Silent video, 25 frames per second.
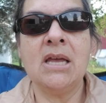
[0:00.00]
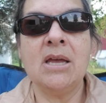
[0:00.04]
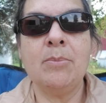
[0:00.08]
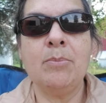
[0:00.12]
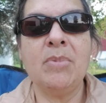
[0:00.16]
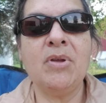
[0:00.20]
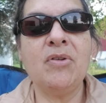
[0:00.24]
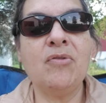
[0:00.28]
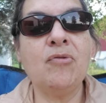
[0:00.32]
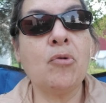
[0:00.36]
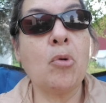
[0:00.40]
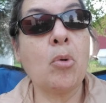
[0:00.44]

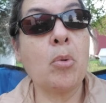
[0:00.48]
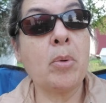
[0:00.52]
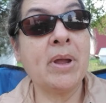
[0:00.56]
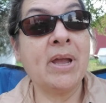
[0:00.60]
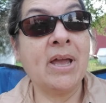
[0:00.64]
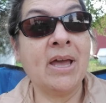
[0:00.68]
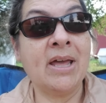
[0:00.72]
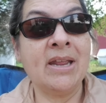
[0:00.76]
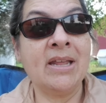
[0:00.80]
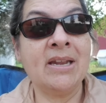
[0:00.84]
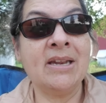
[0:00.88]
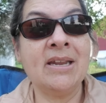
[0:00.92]
before we
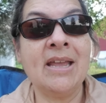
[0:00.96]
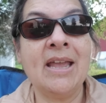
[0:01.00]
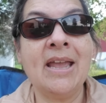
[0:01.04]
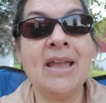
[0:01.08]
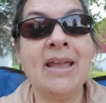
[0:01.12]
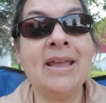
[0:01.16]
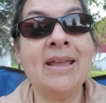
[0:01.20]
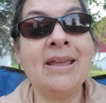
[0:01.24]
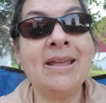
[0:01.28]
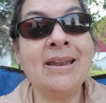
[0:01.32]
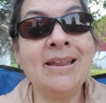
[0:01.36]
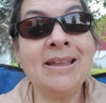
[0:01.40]
got into
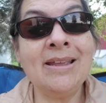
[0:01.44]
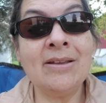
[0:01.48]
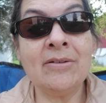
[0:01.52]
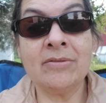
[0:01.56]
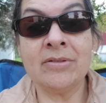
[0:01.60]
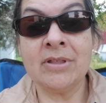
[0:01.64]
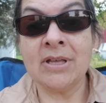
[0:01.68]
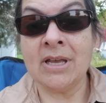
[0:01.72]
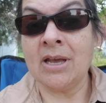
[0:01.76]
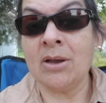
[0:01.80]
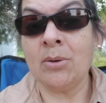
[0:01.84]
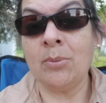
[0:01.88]
any of
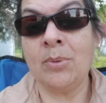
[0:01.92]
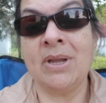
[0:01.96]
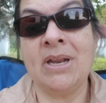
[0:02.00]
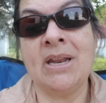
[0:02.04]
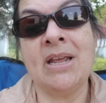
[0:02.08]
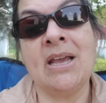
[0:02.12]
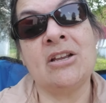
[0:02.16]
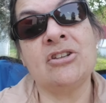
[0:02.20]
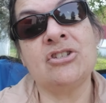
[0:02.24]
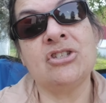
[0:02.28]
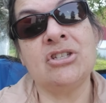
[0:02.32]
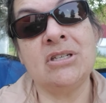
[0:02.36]
that, we had
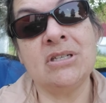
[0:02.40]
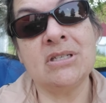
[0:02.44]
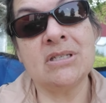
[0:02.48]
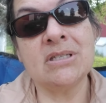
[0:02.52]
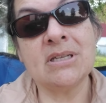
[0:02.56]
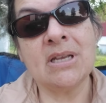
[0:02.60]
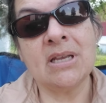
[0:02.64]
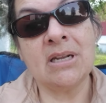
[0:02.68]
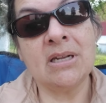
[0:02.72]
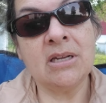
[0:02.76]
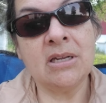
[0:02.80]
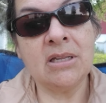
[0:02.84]
actually
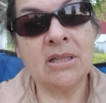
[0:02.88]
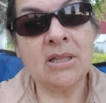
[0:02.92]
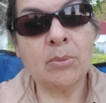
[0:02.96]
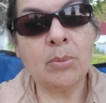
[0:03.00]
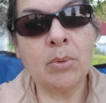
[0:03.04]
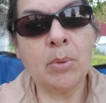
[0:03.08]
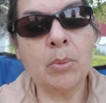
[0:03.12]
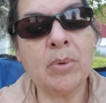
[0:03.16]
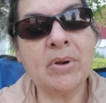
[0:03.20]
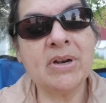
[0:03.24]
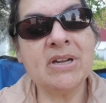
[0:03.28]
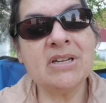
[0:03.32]
decided that
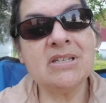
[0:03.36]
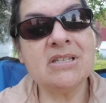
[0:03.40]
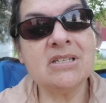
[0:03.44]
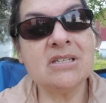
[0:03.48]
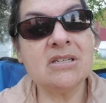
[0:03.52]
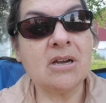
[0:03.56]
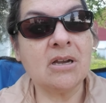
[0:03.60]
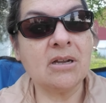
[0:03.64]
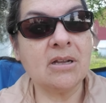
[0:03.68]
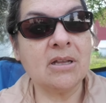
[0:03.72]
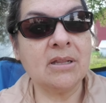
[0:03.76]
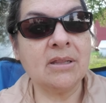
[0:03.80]
we wanted to
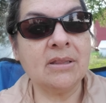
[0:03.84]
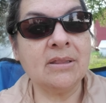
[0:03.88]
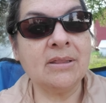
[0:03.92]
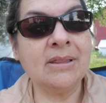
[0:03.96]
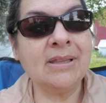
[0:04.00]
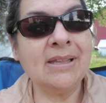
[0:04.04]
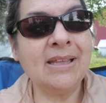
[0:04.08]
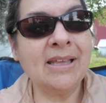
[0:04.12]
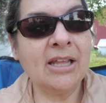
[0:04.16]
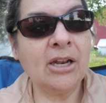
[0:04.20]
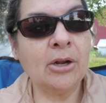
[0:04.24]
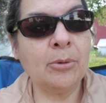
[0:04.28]
talk a
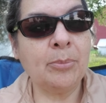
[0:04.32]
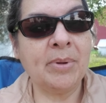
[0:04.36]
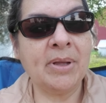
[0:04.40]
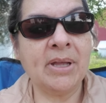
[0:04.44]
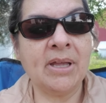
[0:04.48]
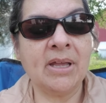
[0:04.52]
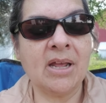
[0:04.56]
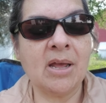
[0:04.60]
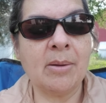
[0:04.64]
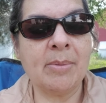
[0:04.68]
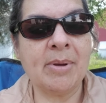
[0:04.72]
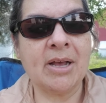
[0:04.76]
little
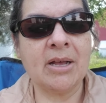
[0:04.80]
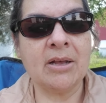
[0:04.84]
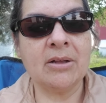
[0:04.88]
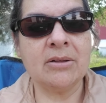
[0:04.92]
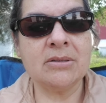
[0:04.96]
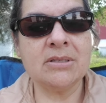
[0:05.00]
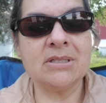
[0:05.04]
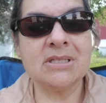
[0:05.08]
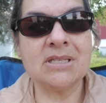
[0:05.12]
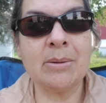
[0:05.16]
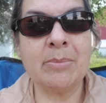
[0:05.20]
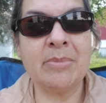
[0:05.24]
bit
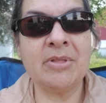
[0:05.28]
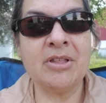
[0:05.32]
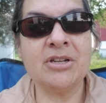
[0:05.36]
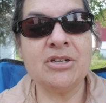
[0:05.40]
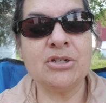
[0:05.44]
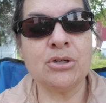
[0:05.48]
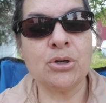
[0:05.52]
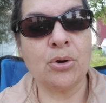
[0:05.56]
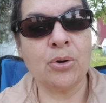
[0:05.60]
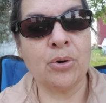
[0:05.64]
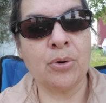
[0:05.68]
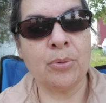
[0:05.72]
about some of the
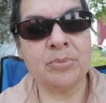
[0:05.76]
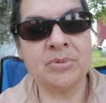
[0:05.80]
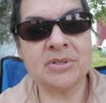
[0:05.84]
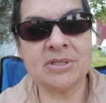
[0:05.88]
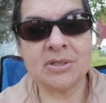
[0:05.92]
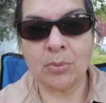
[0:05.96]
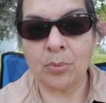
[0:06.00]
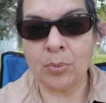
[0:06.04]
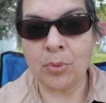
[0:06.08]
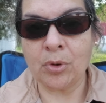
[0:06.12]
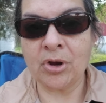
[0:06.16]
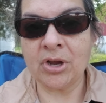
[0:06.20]
terms
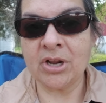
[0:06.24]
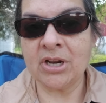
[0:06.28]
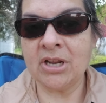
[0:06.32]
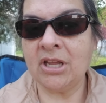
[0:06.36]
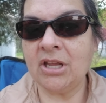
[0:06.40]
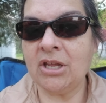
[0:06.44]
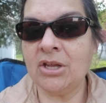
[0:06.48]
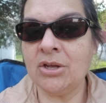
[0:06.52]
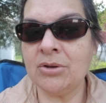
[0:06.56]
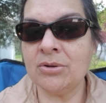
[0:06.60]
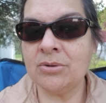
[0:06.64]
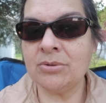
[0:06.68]
that we're going to
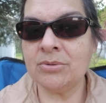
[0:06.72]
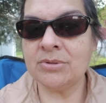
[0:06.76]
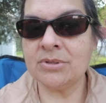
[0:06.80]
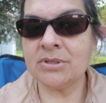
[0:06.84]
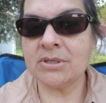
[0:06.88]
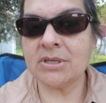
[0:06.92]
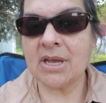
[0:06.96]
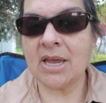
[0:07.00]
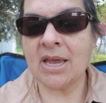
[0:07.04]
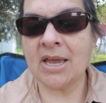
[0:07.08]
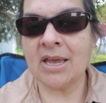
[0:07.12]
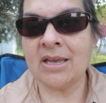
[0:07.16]

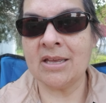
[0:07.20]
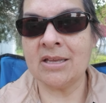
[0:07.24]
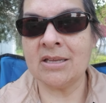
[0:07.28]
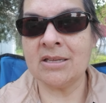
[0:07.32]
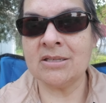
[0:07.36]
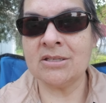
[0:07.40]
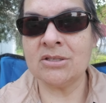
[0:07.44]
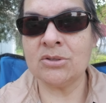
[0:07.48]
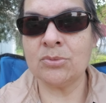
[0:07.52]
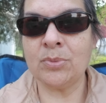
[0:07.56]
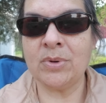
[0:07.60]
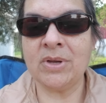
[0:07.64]
use
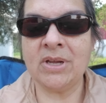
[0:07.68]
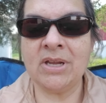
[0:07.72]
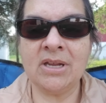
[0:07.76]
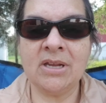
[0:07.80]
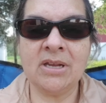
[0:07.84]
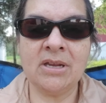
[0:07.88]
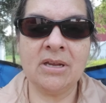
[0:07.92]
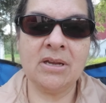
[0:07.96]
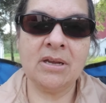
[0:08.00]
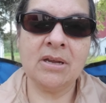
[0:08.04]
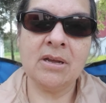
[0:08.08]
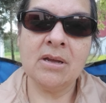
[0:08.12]
as
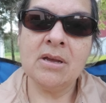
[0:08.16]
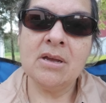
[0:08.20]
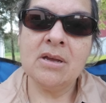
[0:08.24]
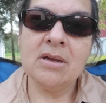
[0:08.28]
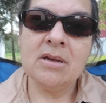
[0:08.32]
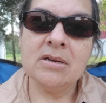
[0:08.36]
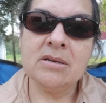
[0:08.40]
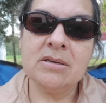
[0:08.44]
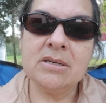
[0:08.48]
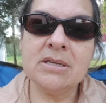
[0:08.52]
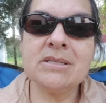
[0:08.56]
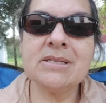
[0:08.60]
we
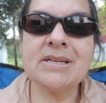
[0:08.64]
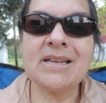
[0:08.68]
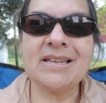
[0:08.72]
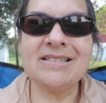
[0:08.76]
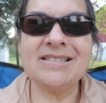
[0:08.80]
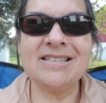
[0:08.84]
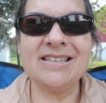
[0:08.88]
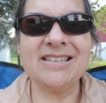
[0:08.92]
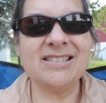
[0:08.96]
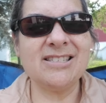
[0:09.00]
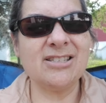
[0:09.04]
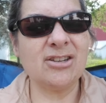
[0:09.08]
discuss
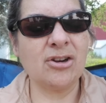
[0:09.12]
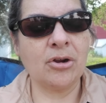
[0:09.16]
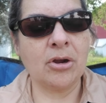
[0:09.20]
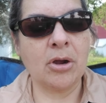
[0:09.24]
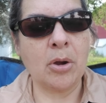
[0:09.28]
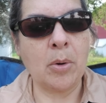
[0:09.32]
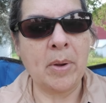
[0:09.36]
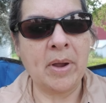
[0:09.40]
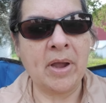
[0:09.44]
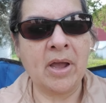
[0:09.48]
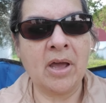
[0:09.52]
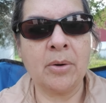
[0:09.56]
things that are
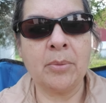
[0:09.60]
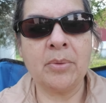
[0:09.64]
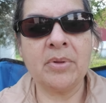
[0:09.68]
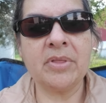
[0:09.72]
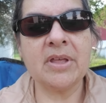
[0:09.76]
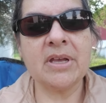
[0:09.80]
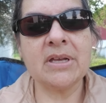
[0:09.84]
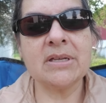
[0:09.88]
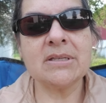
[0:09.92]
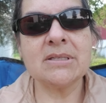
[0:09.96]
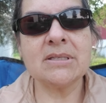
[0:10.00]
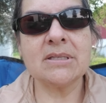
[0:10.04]
going on with
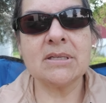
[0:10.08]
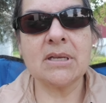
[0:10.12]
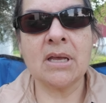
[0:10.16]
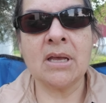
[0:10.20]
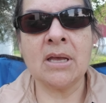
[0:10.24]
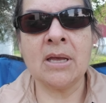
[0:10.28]
us.